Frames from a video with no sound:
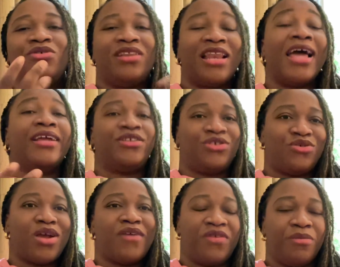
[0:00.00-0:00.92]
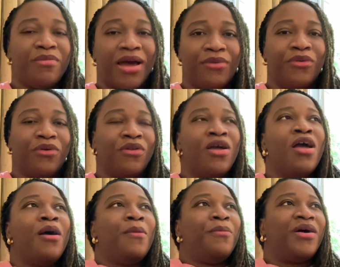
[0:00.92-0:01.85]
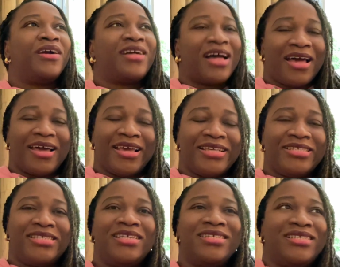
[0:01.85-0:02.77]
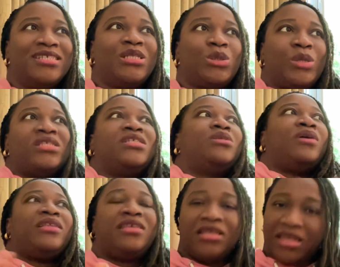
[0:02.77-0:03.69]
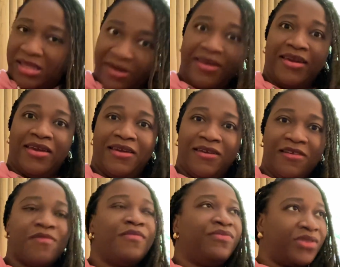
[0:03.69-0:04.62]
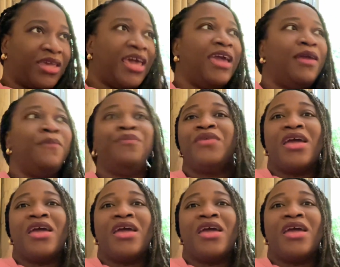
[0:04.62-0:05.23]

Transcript: like driving manual. But guys, this is 2023, okay?